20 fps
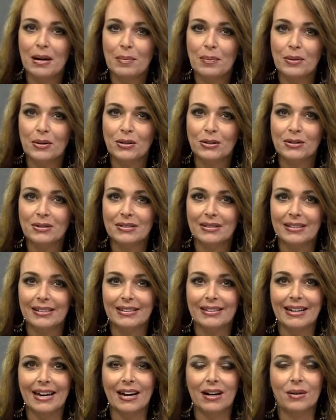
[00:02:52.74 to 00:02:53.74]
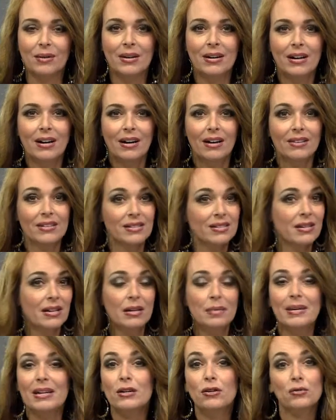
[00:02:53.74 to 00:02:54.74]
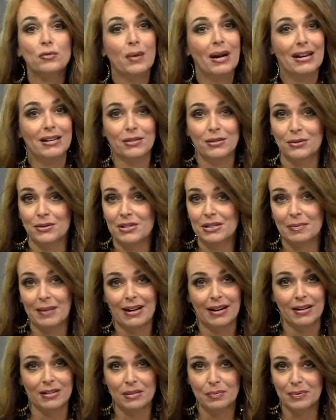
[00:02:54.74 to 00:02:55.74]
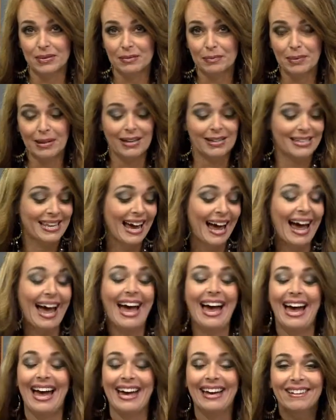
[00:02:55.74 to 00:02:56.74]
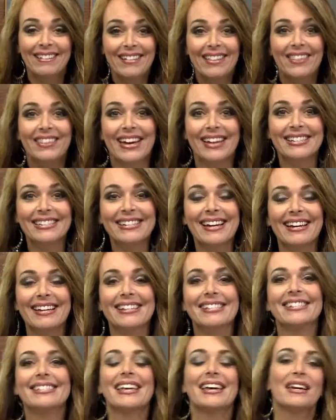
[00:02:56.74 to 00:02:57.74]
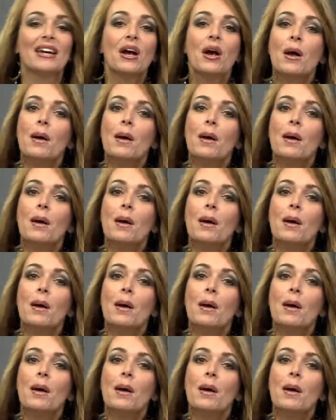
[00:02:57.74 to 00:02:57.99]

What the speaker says: up early. Now, this is going to be great news to my husband because that's not his thing.